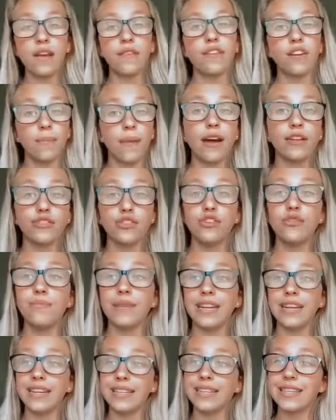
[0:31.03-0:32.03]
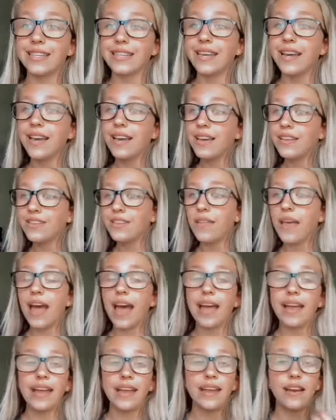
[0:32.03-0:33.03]
for about 2 minutes so
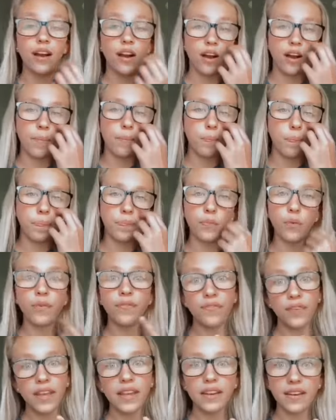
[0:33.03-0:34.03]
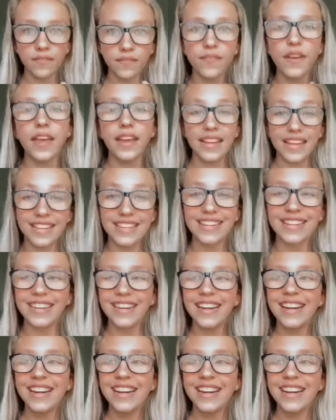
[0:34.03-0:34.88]
that it will fit easier.